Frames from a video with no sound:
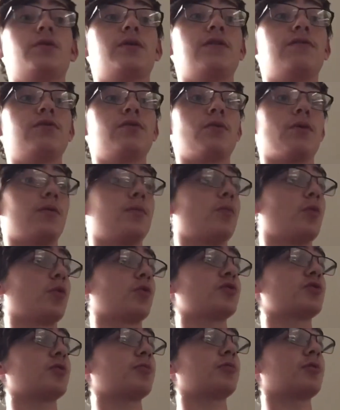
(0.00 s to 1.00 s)
if you want
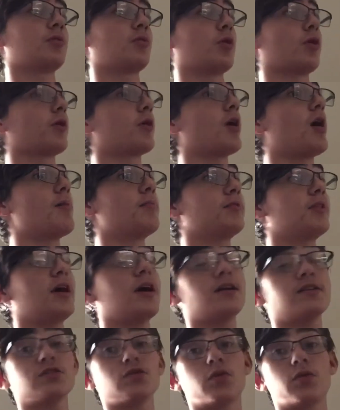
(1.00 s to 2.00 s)
something more
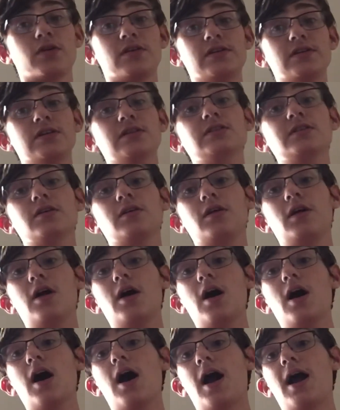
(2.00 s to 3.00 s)
complex or in detail,
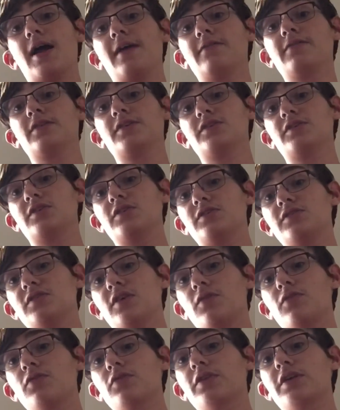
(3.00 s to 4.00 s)
I have listed
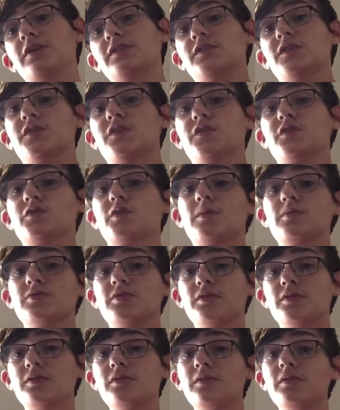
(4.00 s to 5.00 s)
several links in the
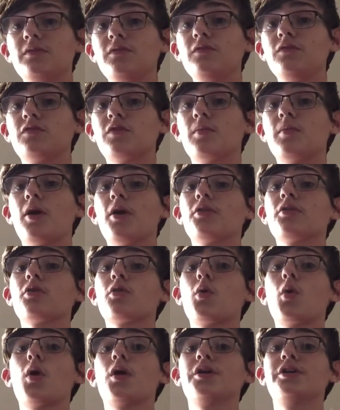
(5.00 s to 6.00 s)
description from other
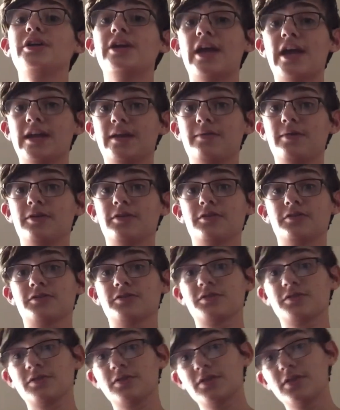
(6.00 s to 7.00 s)
quality animators.
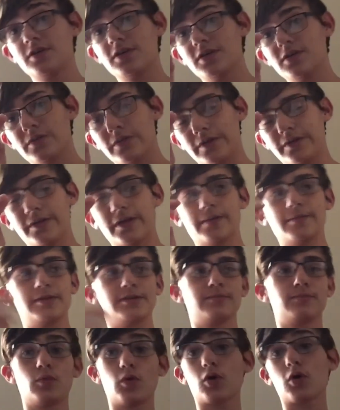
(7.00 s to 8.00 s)
Well, I mean,
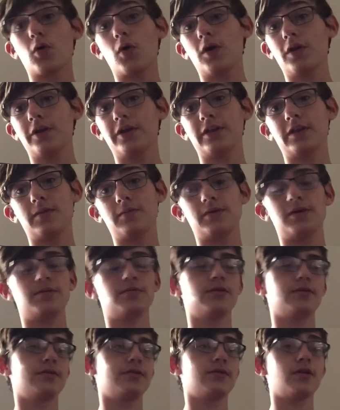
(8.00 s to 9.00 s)
more quality than me,
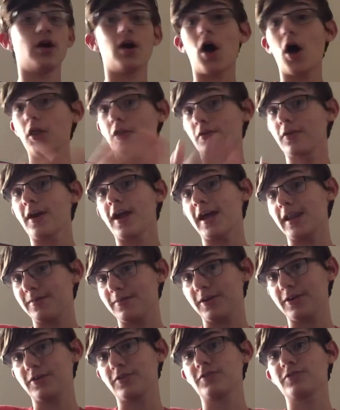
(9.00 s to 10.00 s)
but other
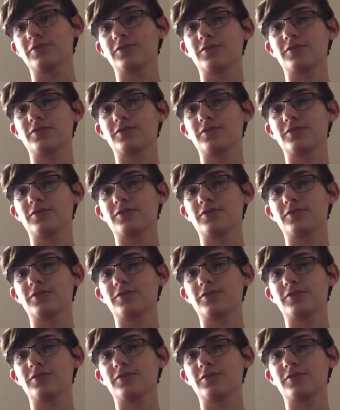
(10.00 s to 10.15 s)
animators.